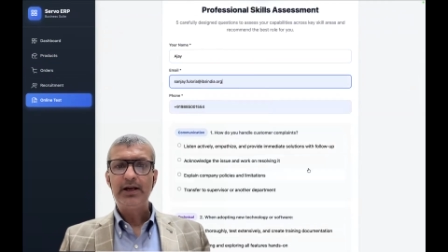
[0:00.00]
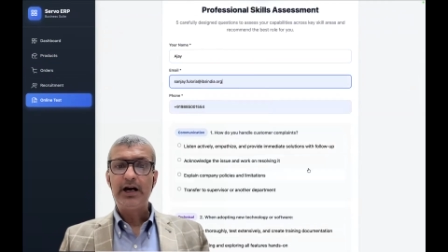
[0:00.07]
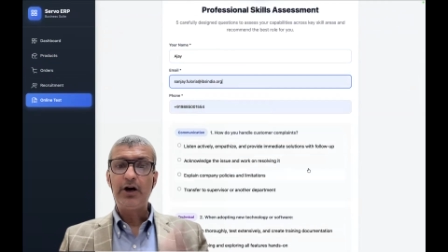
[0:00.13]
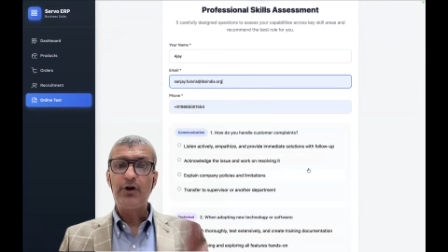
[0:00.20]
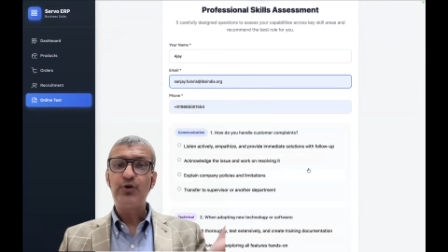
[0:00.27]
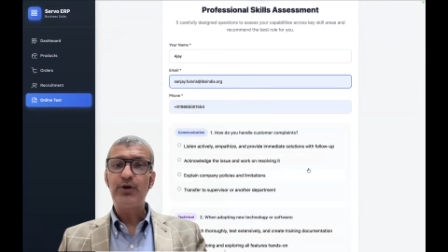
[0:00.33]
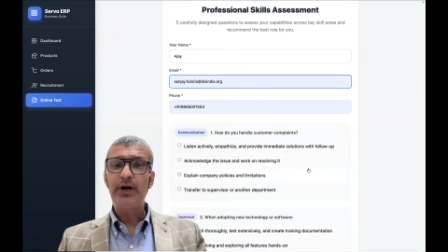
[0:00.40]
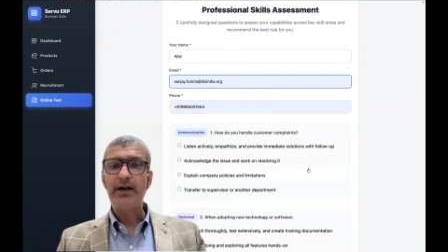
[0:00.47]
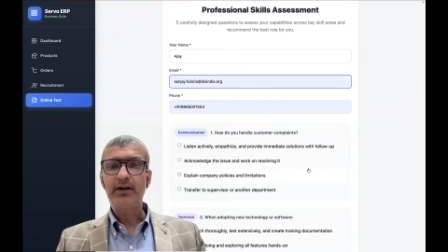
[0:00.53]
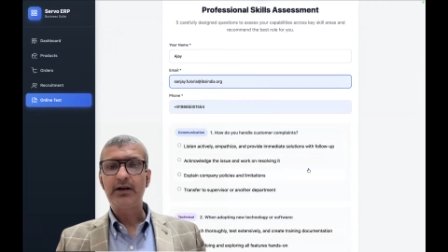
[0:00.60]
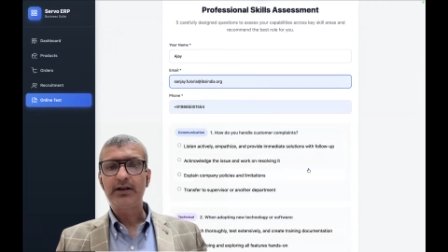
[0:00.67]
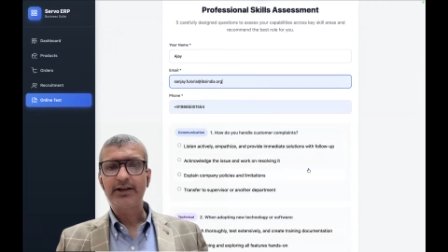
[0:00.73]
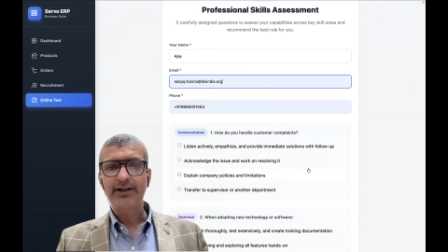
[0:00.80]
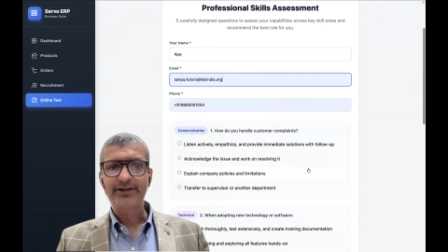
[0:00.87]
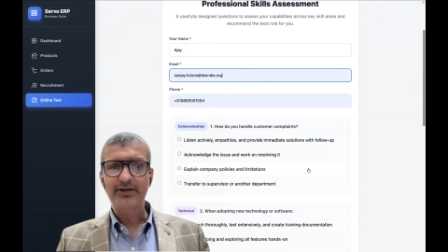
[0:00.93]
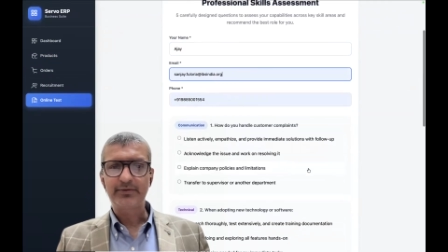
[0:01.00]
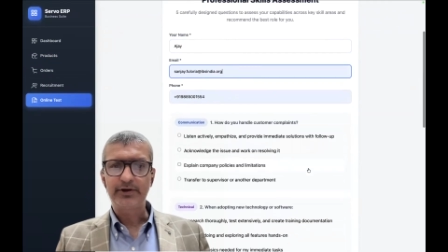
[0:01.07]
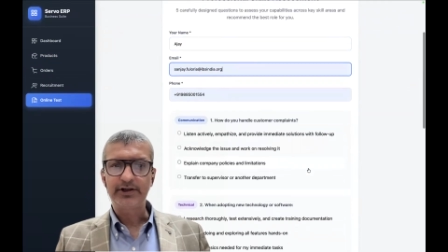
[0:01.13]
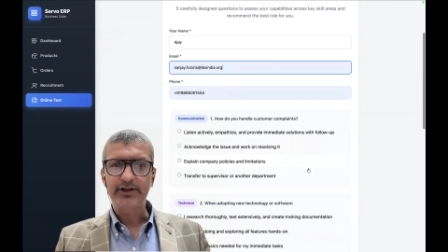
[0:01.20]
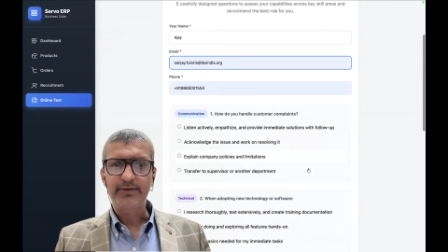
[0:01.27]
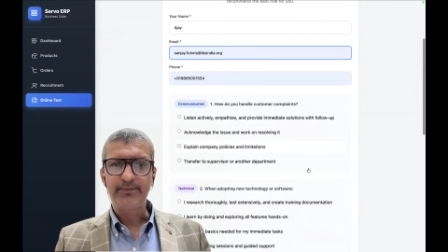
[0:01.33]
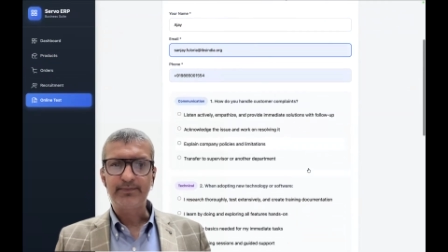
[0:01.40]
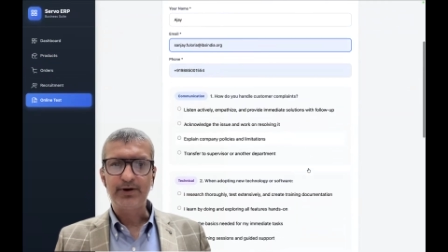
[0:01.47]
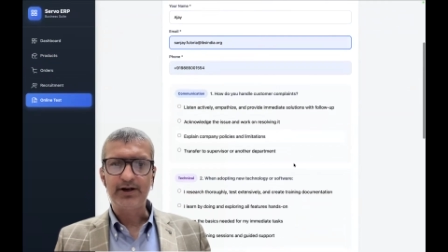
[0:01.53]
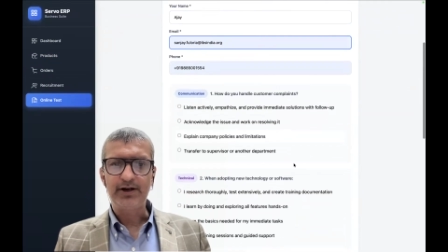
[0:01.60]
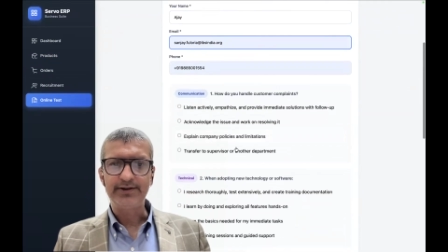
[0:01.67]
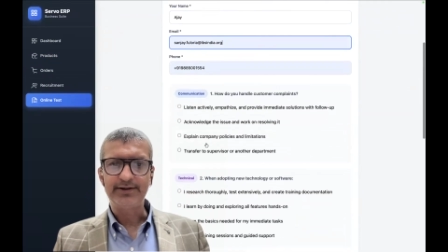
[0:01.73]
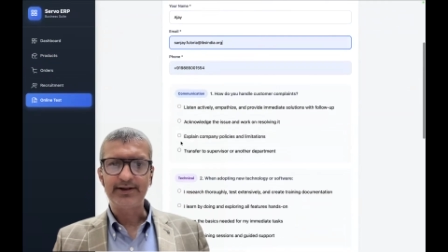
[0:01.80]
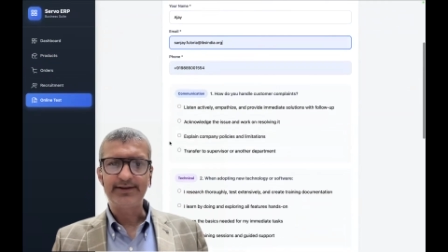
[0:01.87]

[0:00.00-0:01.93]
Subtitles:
How do you handle customer complaints?